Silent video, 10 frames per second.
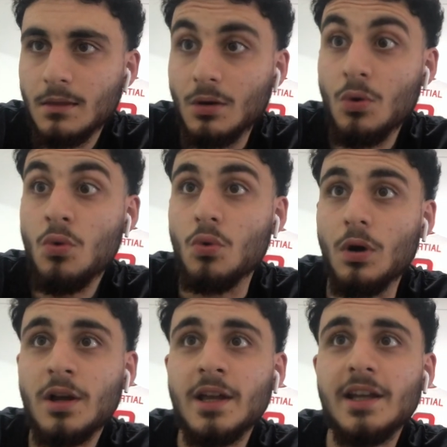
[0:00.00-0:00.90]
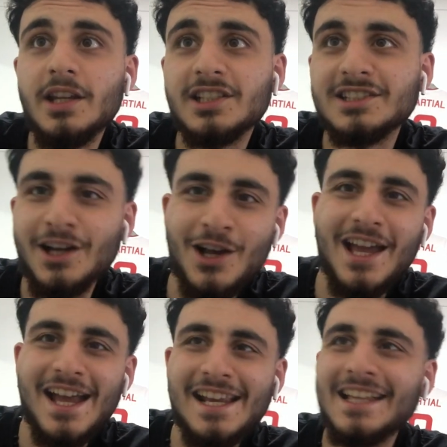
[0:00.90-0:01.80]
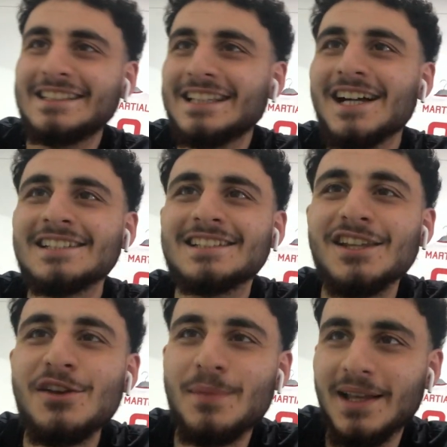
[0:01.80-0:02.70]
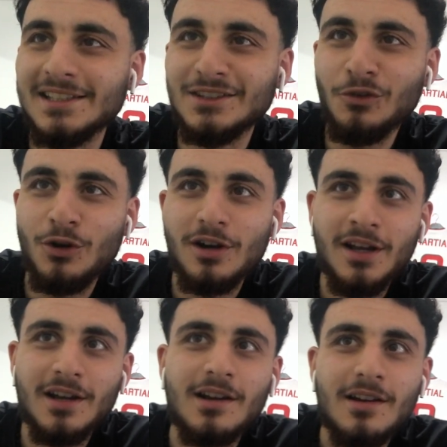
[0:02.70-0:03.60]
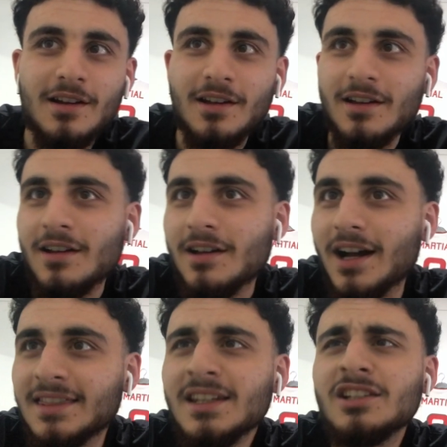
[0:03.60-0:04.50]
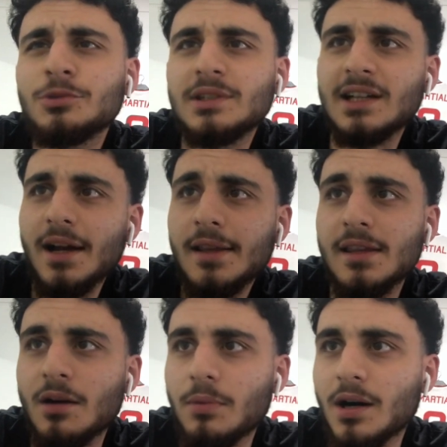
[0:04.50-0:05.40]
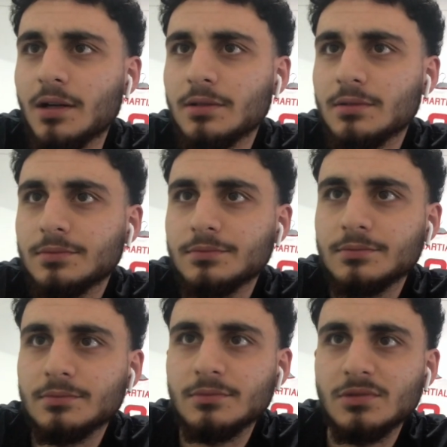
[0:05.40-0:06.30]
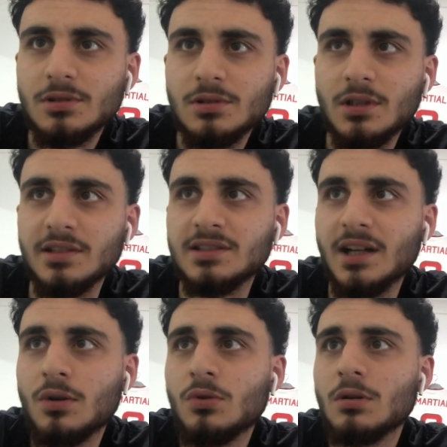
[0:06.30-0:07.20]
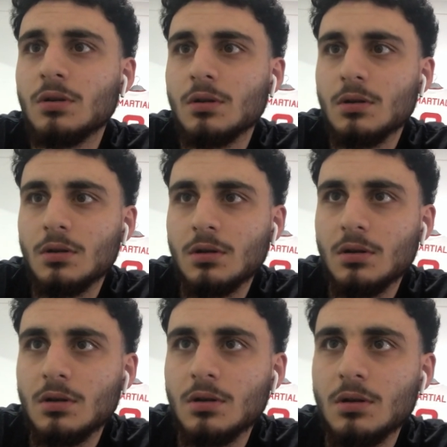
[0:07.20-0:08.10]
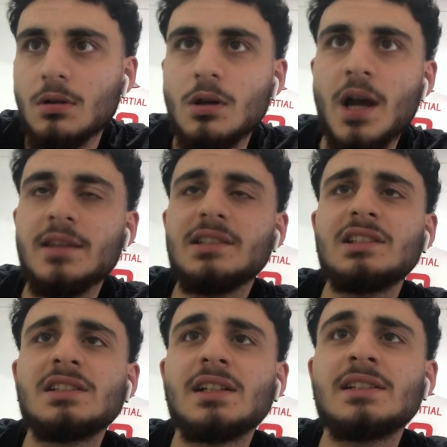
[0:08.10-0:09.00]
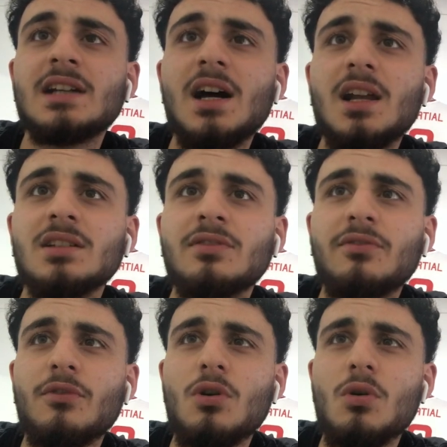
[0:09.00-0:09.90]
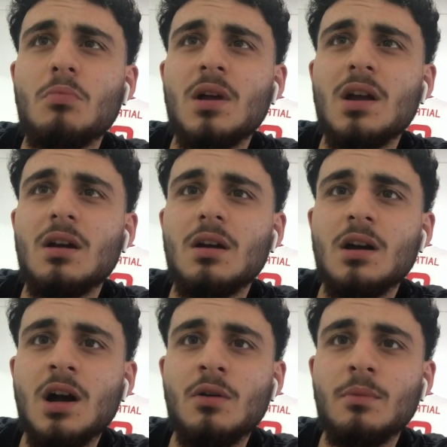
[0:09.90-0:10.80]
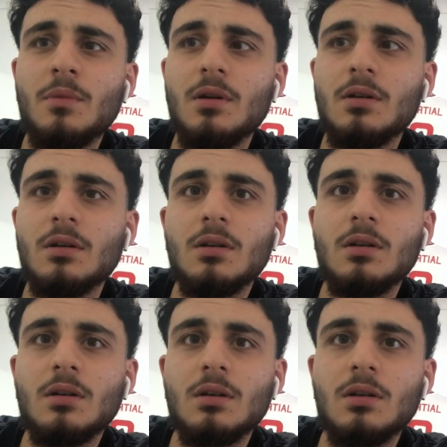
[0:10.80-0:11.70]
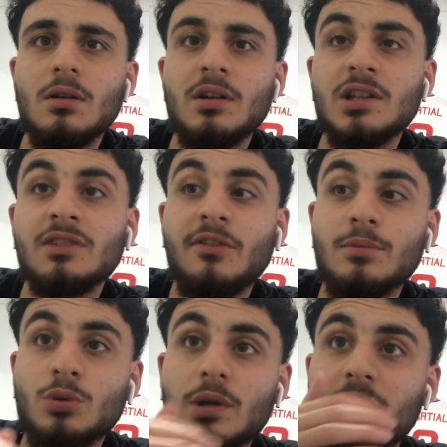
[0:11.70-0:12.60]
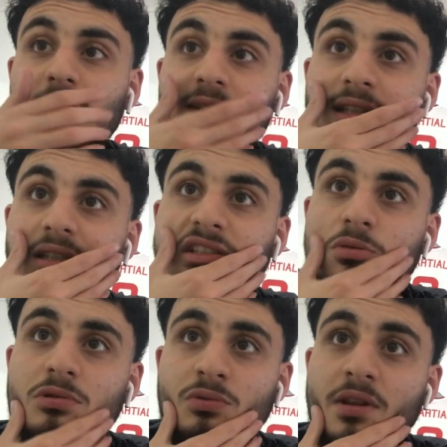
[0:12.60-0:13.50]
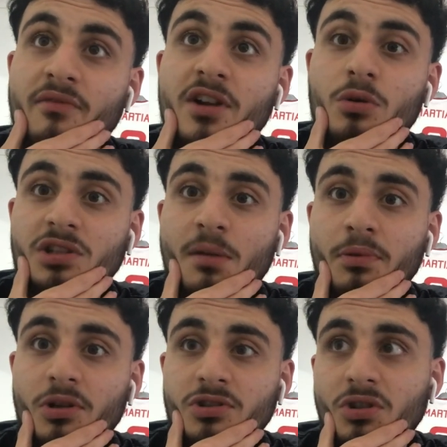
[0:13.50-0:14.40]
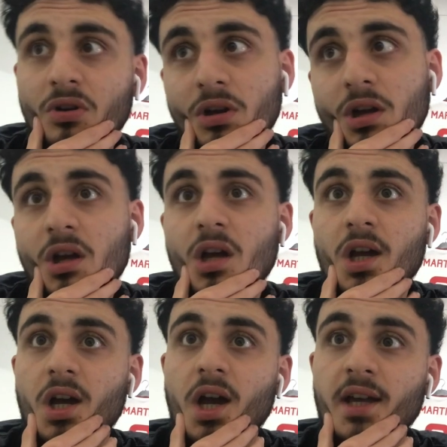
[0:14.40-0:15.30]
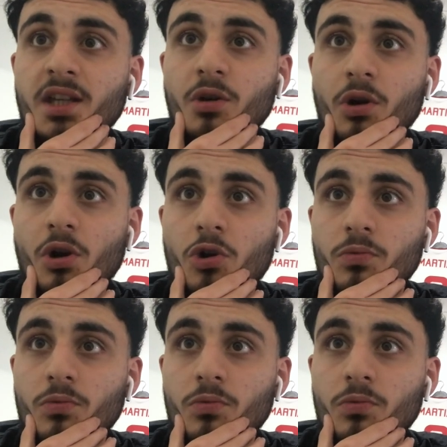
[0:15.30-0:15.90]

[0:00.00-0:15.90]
Oh, okay. Niesta. I see you, man. Still got it. I think he's retired now, but nice tackle. And this is his highlights from 2019. This was when the video was uploaded, so a year ago.